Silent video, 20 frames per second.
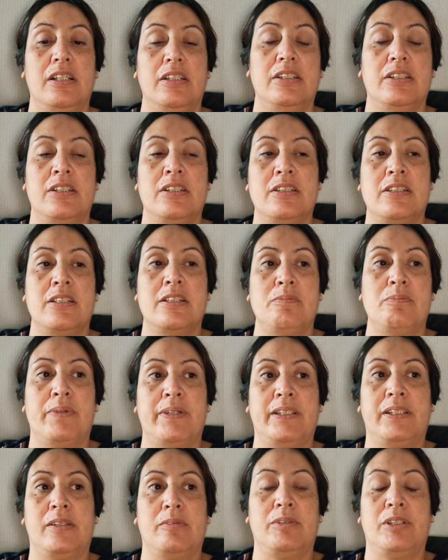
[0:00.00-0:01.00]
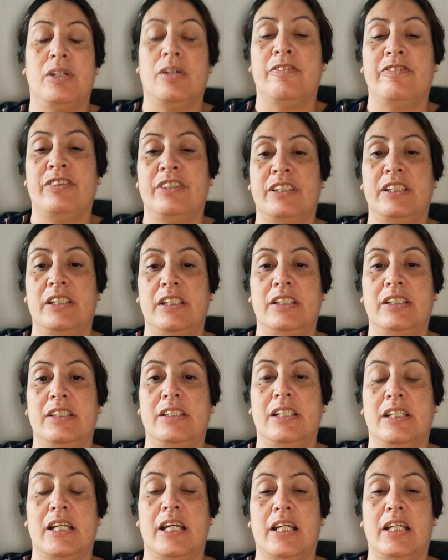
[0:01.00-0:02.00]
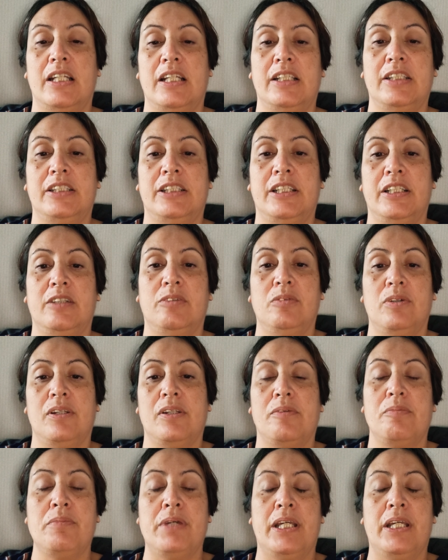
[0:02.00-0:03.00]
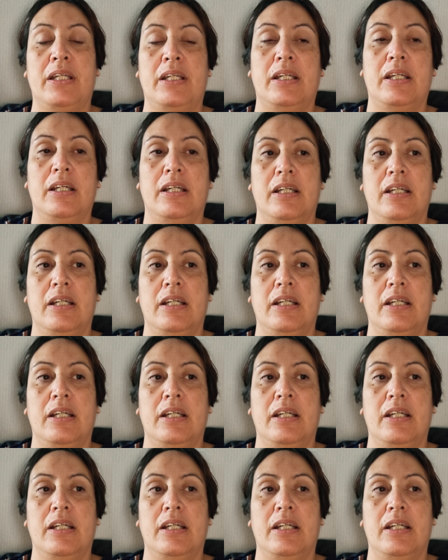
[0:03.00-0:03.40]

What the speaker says: So I was in Bishop's office yesterday and he shared with me